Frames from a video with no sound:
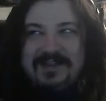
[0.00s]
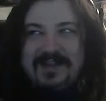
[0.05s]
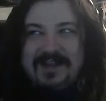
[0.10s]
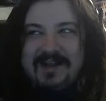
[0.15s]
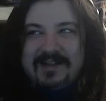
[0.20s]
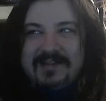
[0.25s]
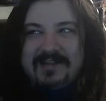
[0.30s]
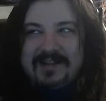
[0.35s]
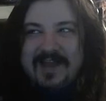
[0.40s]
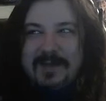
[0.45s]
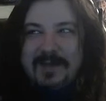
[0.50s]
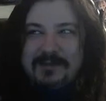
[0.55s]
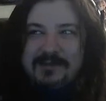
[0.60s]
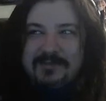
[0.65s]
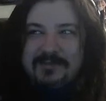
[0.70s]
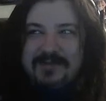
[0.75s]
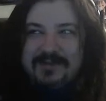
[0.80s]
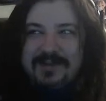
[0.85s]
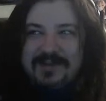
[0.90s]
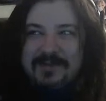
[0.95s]
out of the capture,
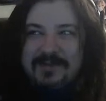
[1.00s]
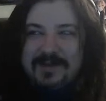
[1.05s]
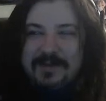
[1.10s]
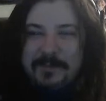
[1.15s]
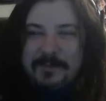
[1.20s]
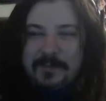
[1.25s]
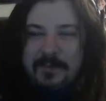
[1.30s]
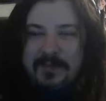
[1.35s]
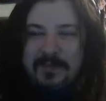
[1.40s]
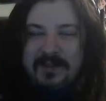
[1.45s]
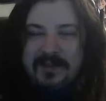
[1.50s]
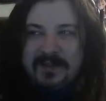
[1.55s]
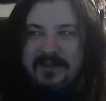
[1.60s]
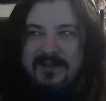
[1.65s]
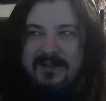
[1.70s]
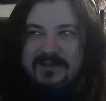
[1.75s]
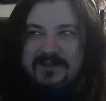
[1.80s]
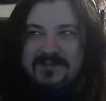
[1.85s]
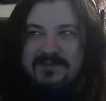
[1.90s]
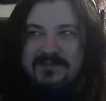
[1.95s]
by the way.
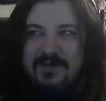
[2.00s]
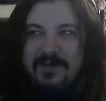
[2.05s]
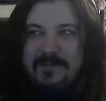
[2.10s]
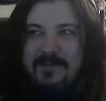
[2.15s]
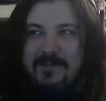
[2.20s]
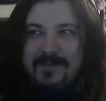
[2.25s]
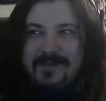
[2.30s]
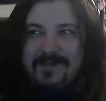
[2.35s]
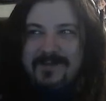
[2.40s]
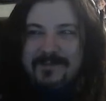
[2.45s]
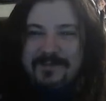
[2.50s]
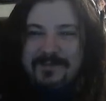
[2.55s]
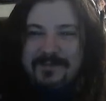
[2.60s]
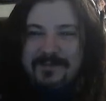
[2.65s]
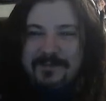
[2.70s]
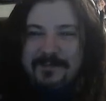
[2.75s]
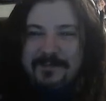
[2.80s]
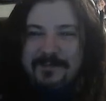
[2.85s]
This is what we're working with.